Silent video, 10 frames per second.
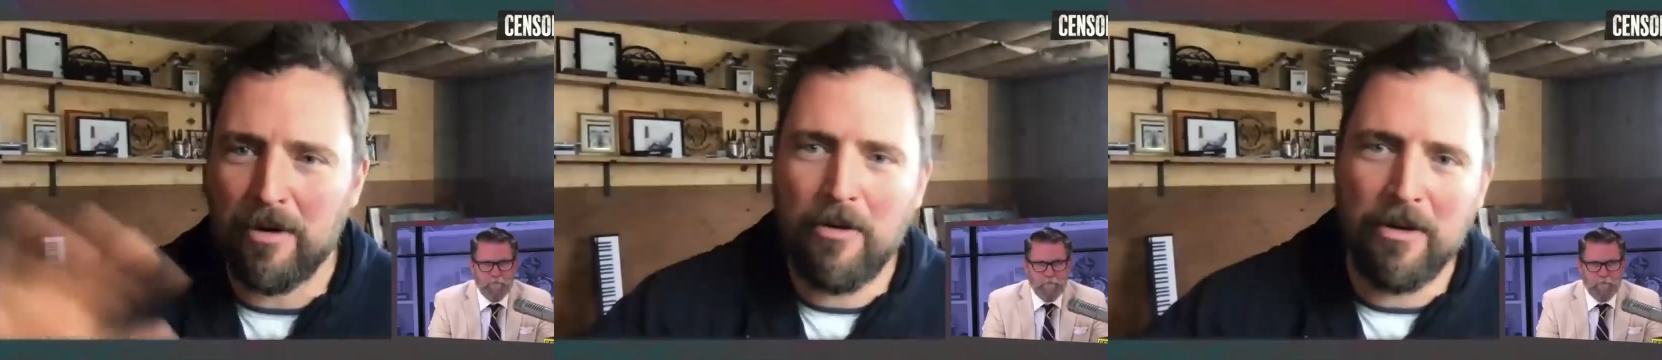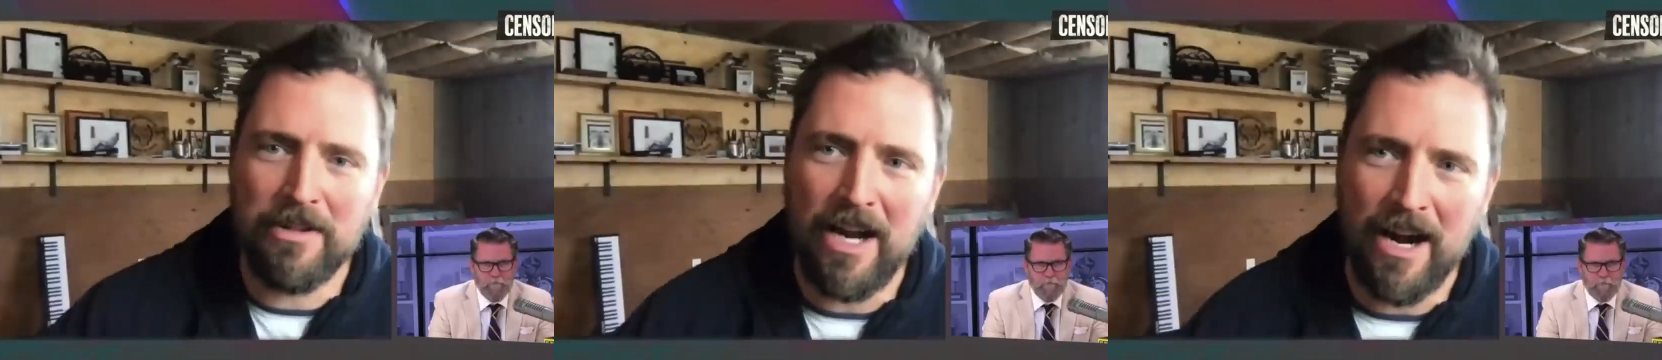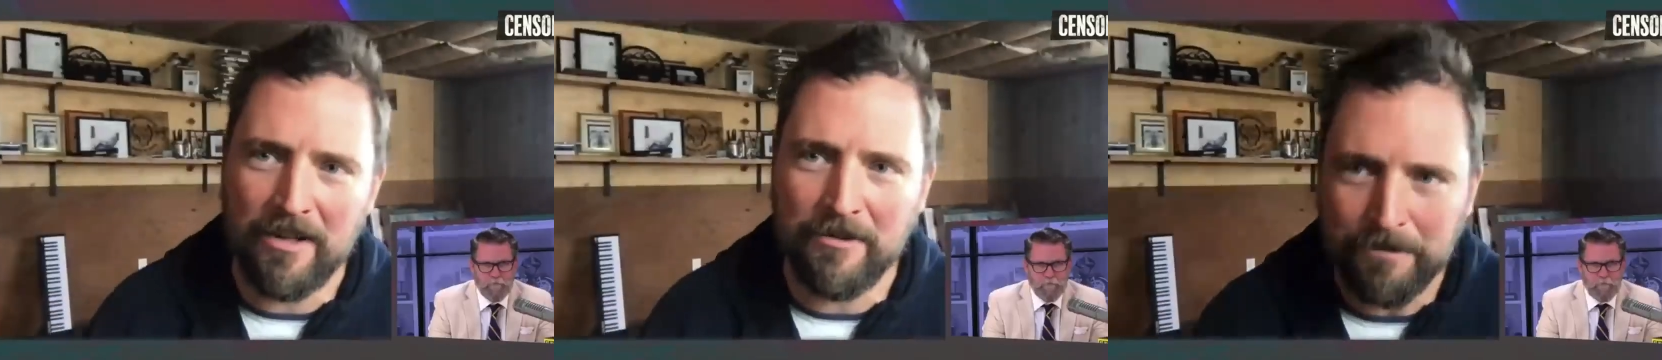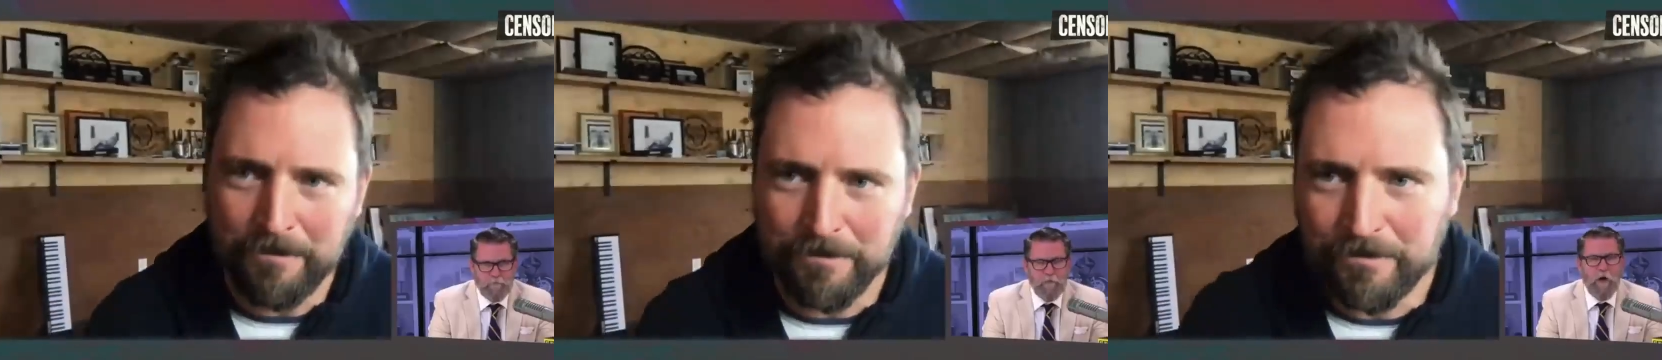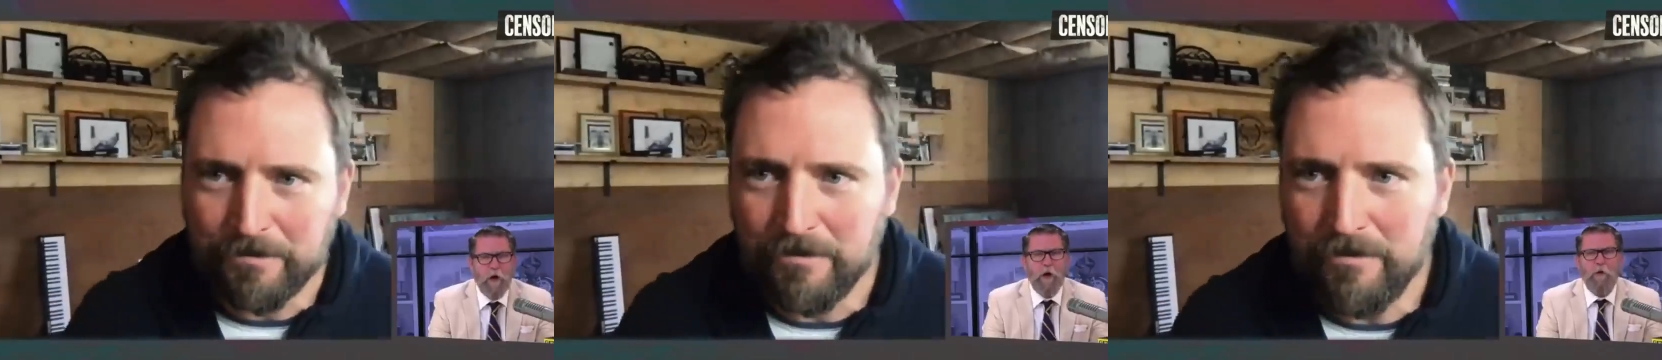Speaker 1: record there.
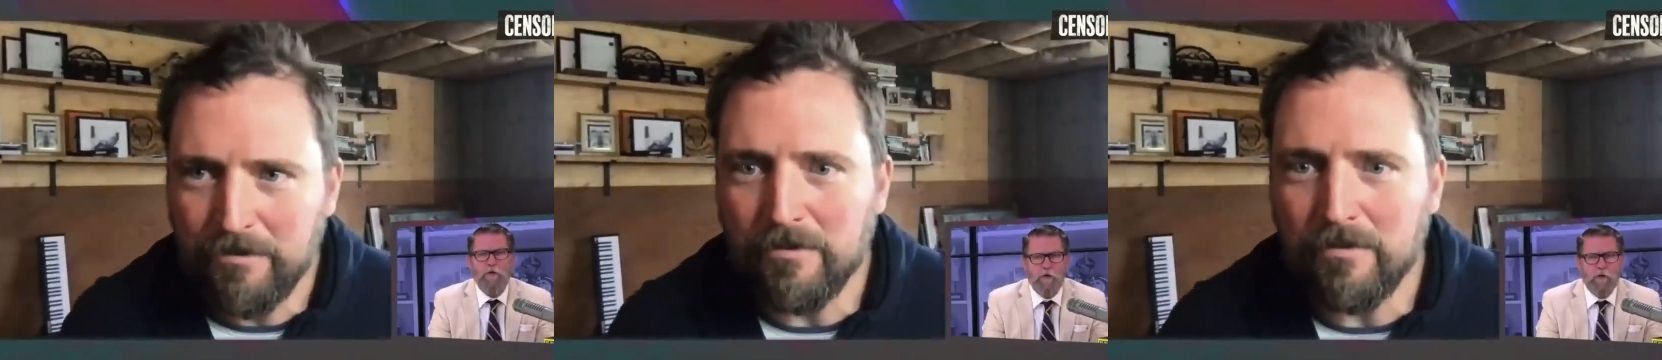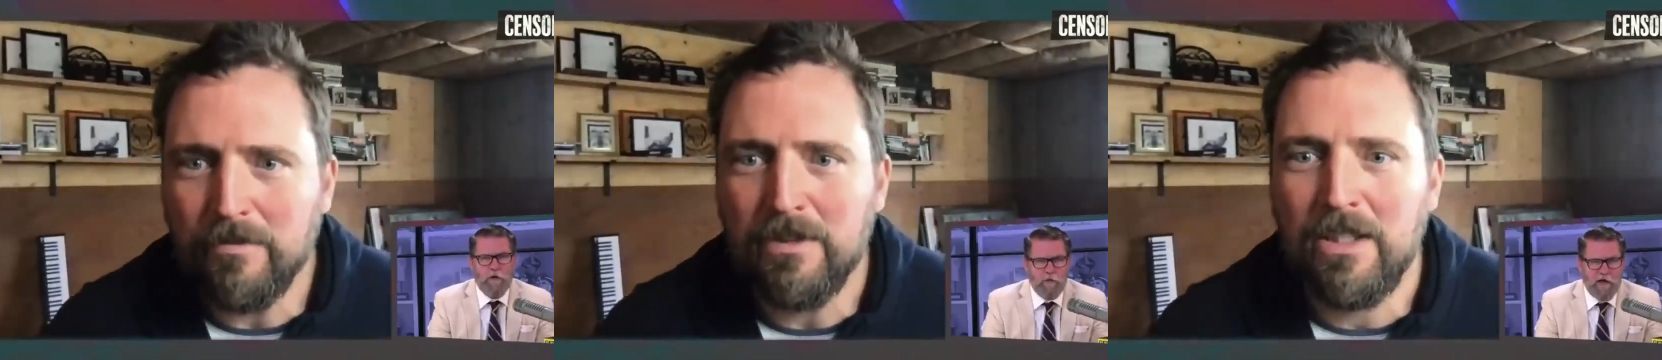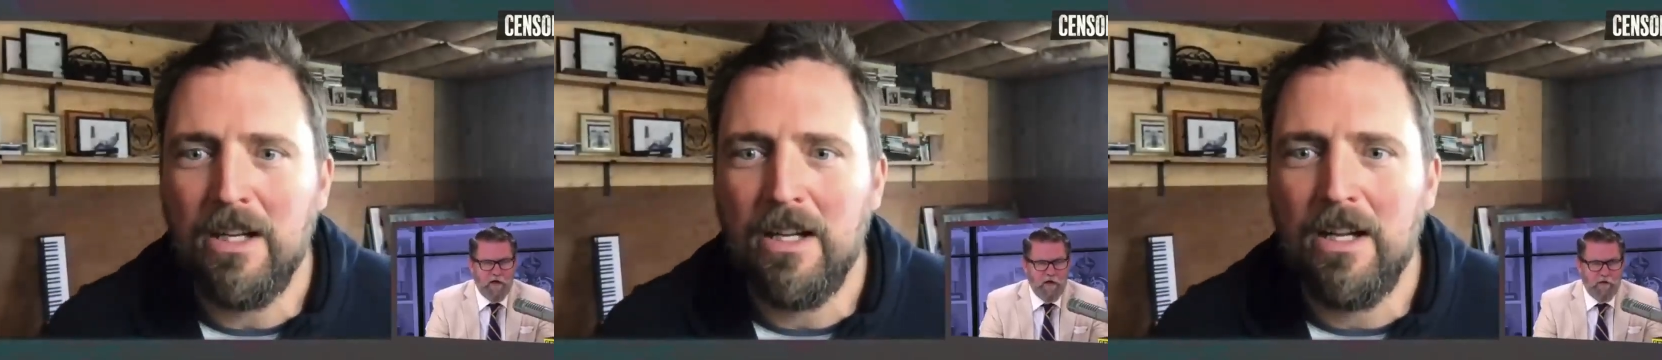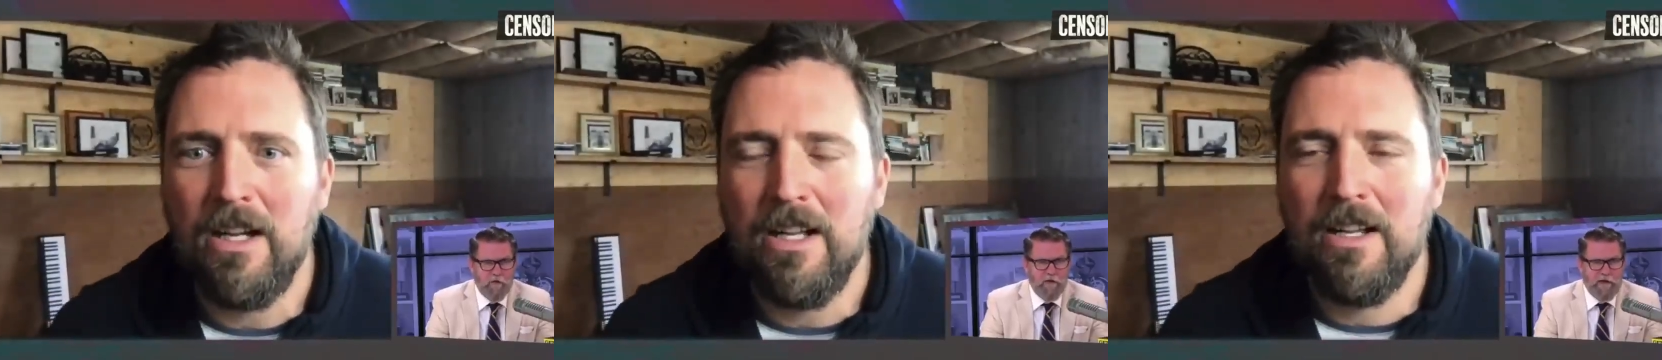Oh,
Speaker 2: cool. Okay. So the